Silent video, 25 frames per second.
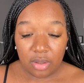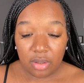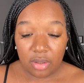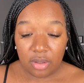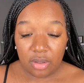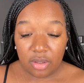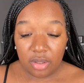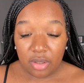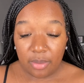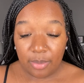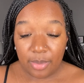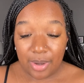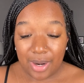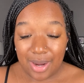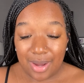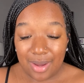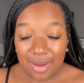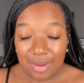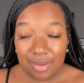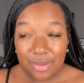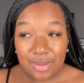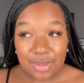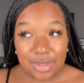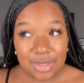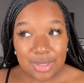your brows.
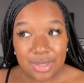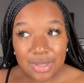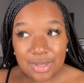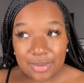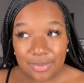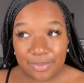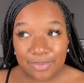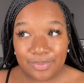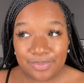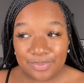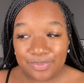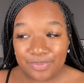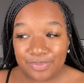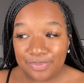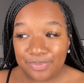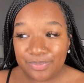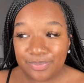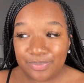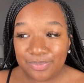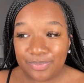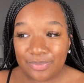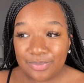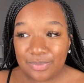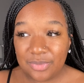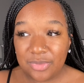
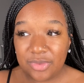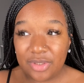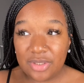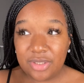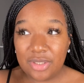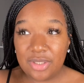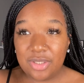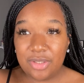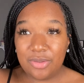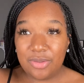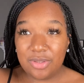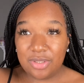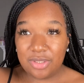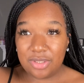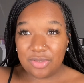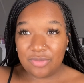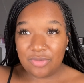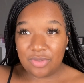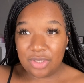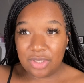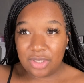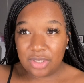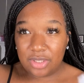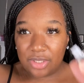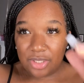This glue is
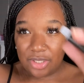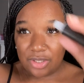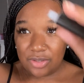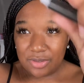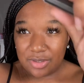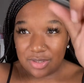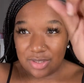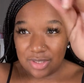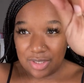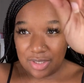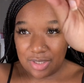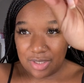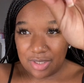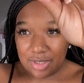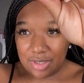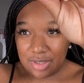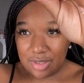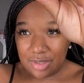really, can you see the